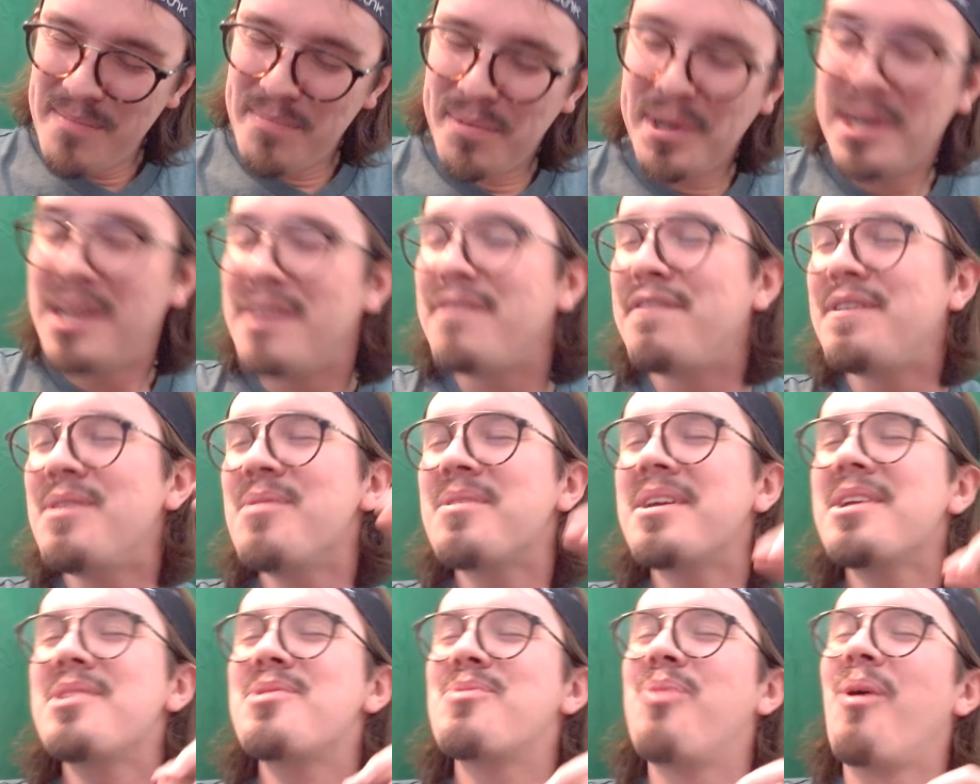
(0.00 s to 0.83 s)
But if you
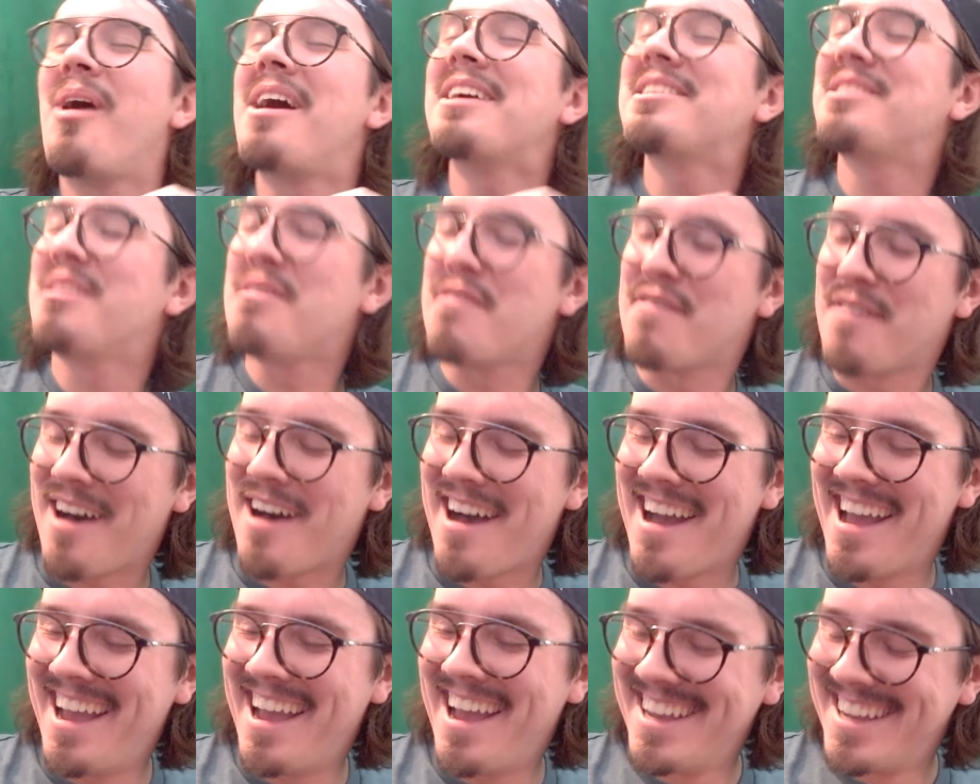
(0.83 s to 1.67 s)
could
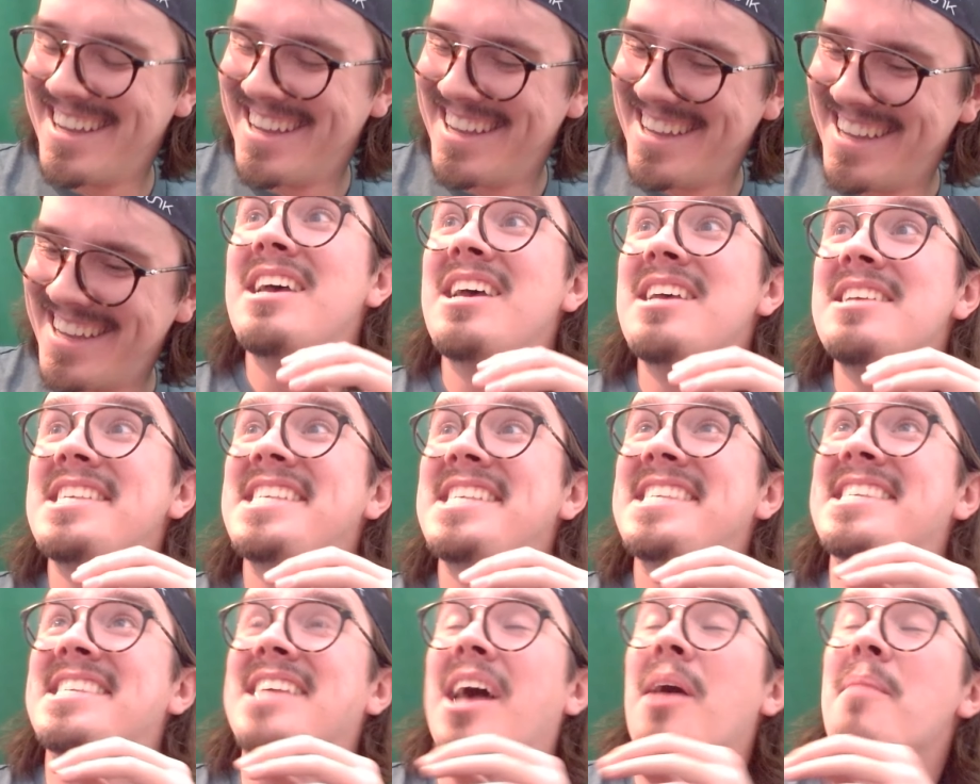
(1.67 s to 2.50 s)

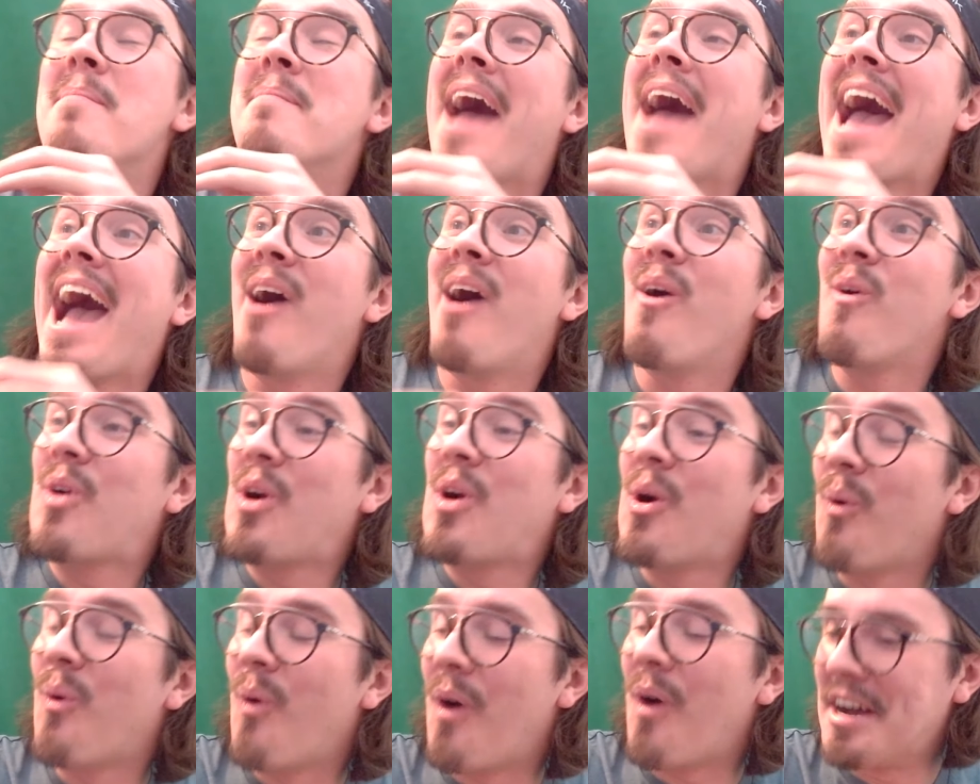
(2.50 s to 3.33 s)
somehow
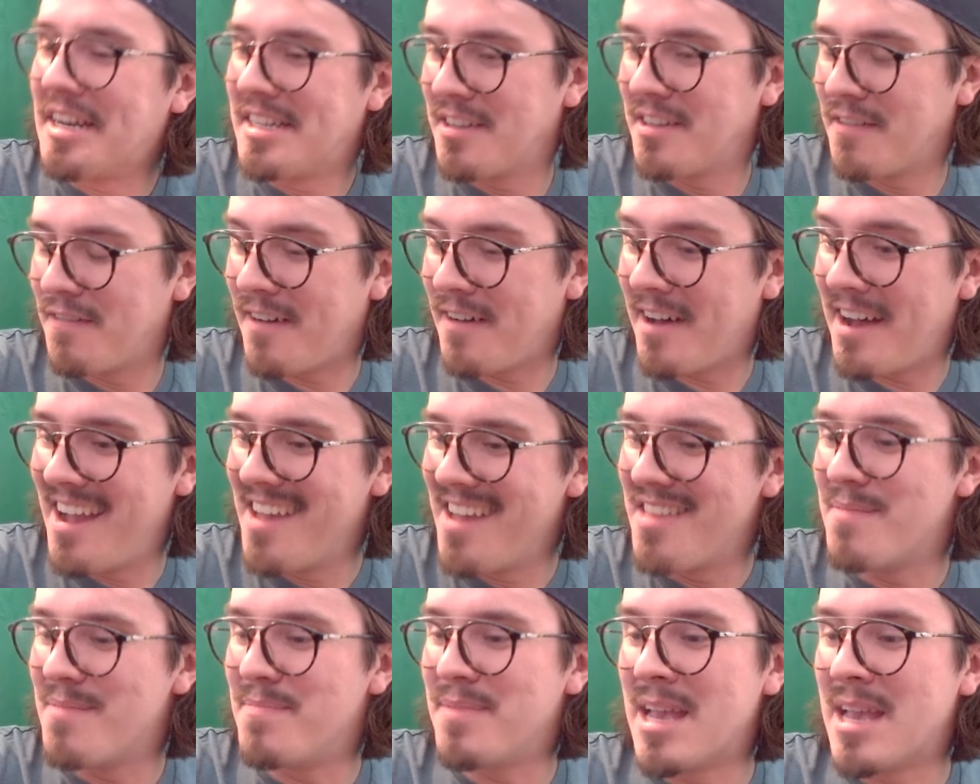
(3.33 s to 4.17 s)

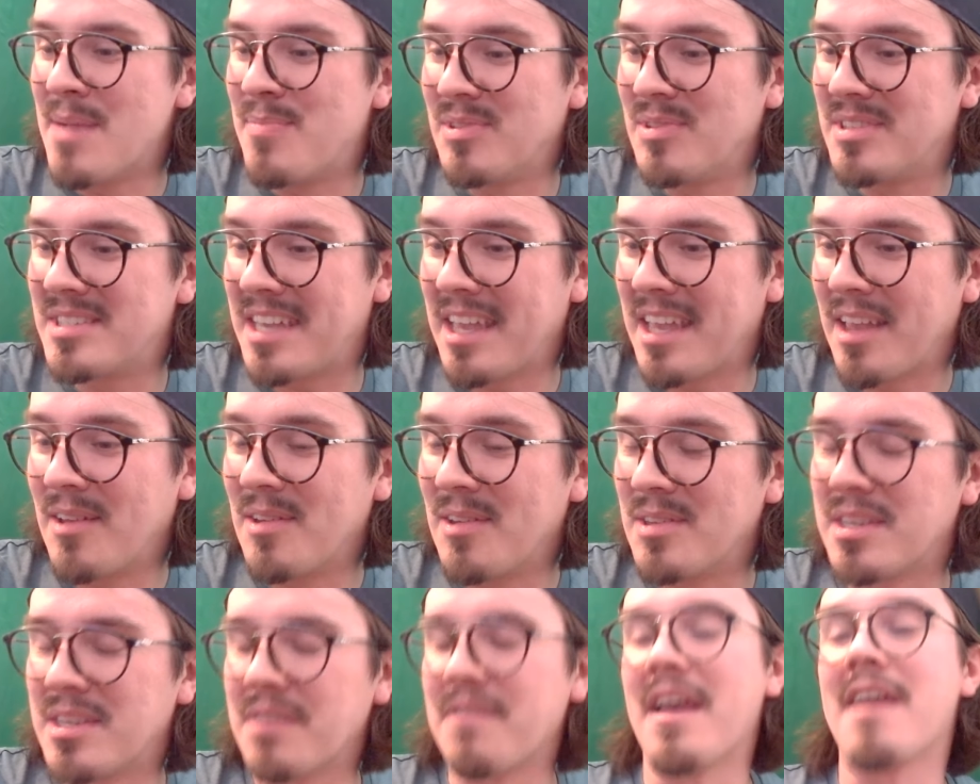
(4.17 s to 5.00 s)
quantify the people
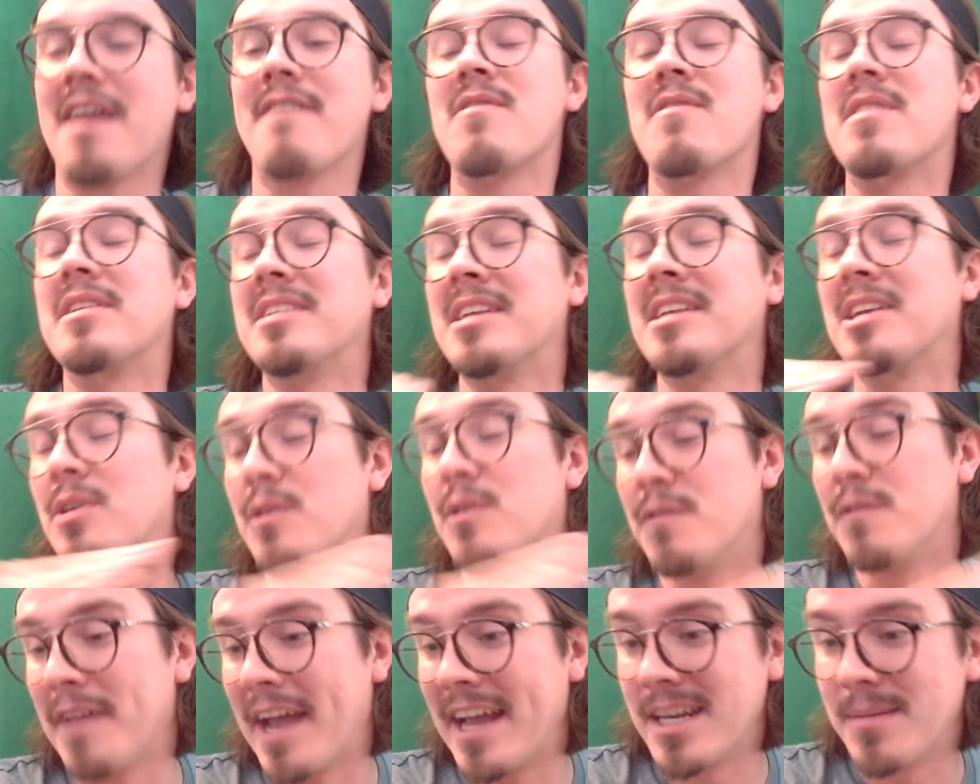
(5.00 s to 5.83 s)
skills of every single
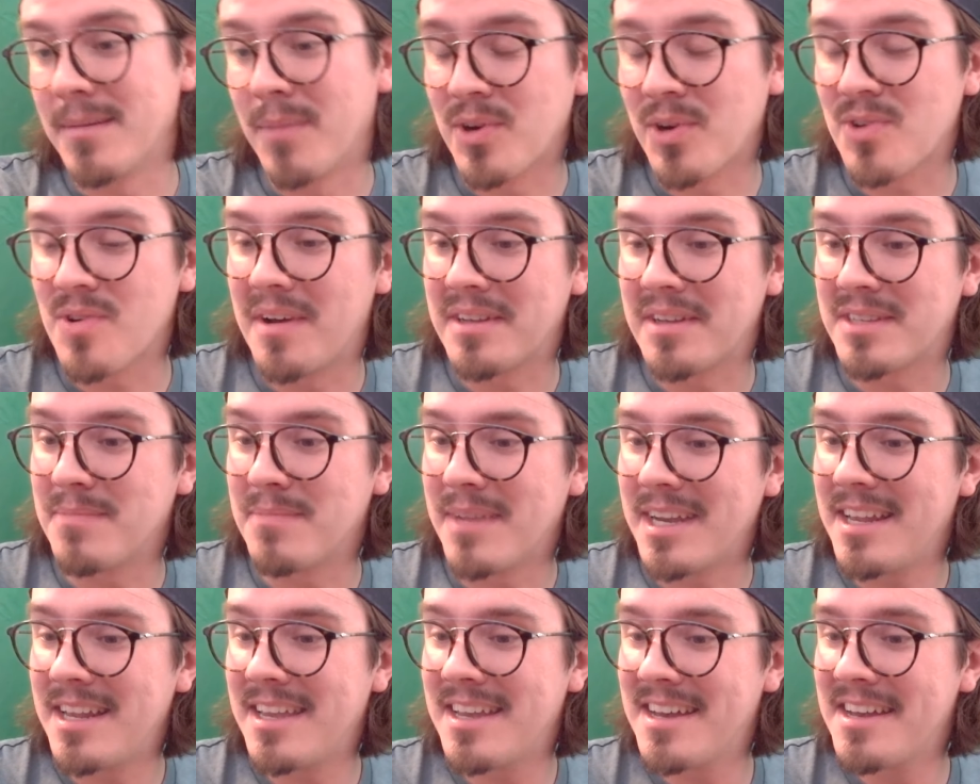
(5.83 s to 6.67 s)
fandom across
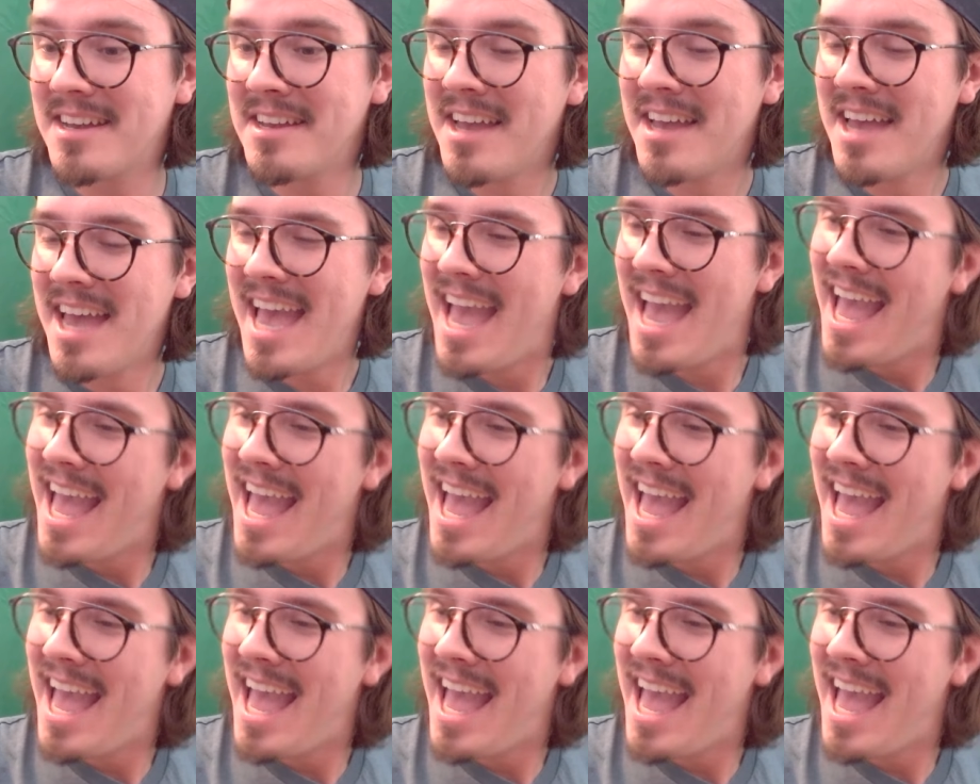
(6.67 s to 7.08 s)
media,